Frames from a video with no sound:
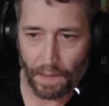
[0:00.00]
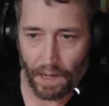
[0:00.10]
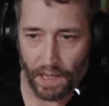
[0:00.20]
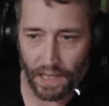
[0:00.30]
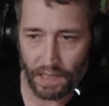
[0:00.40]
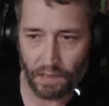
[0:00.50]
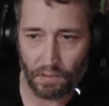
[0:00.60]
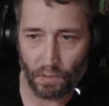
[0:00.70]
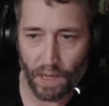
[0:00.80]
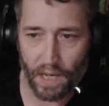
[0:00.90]
this. This one's
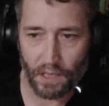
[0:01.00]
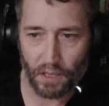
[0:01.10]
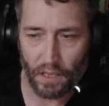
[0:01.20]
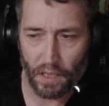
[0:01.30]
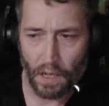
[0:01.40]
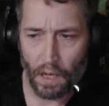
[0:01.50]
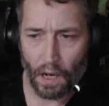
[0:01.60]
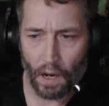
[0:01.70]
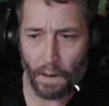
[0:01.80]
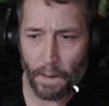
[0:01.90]
way nicer.
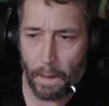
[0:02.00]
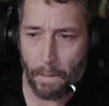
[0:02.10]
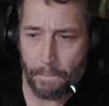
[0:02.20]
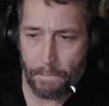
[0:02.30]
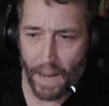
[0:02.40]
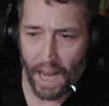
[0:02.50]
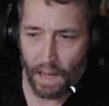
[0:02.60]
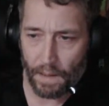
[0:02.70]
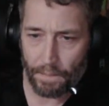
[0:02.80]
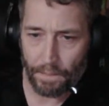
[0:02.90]
All right,
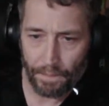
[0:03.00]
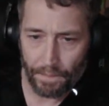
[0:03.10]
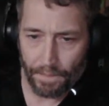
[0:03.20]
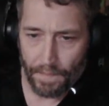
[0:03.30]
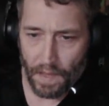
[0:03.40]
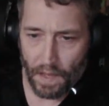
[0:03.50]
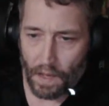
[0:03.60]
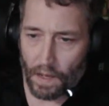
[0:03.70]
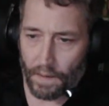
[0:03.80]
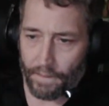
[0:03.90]
bam.
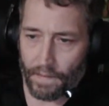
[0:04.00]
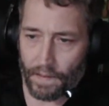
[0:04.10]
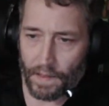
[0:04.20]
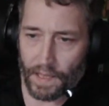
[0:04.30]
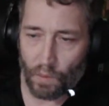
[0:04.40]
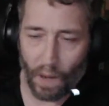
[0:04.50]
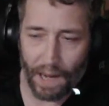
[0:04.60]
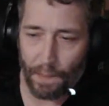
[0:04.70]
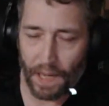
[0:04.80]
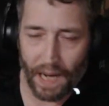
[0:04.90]
That's why I didn't
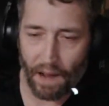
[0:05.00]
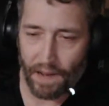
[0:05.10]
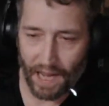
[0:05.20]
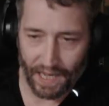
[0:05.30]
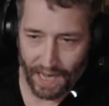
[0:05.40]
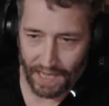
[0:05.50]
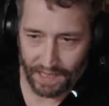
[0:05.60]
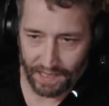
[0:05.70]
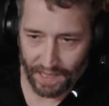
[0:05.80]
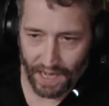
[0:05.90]
put it out yet,
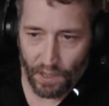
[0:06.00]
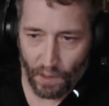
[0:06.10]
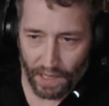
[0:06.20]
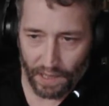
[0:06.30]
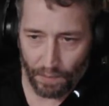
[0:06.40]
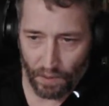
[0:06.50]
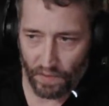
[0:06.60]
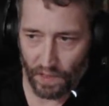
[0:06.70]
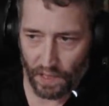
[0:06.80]
guys. I knew I could improve it.